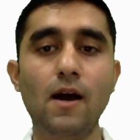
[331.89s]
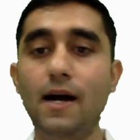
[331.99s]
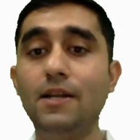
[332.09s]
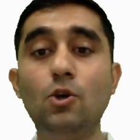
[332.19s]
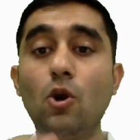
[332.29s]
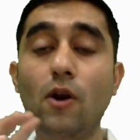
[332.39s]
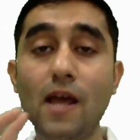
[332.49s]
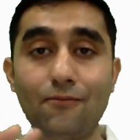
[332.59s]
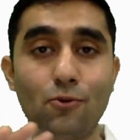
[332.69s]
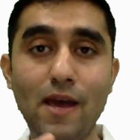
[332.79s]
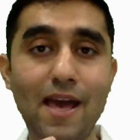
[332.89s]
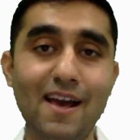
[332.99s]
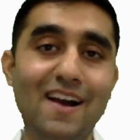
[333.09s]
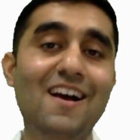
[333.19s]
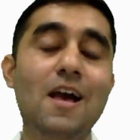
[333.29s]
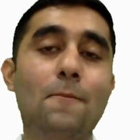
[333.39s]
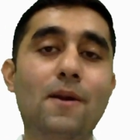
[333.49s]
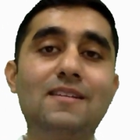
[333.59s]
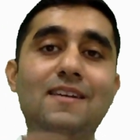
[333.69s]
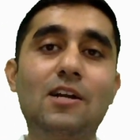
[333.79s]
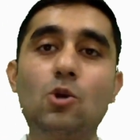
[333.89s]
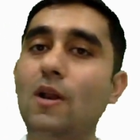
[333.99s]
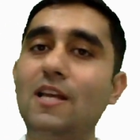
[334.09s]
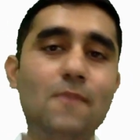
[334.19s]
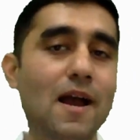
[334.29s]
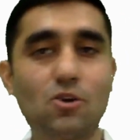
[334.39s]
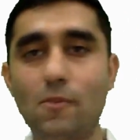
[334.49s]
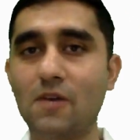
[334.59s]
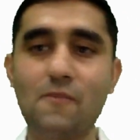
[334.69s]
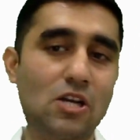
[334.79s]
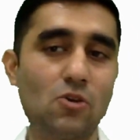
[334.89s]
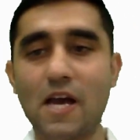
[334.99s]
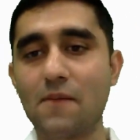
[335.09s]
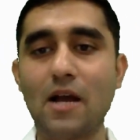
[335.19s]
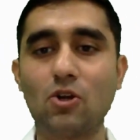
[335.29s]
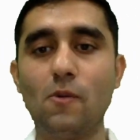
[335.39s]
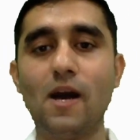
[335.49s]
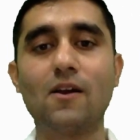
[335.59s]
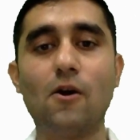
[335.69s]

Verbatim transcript: And you don't have to press Control S back to back, back to back, back to back.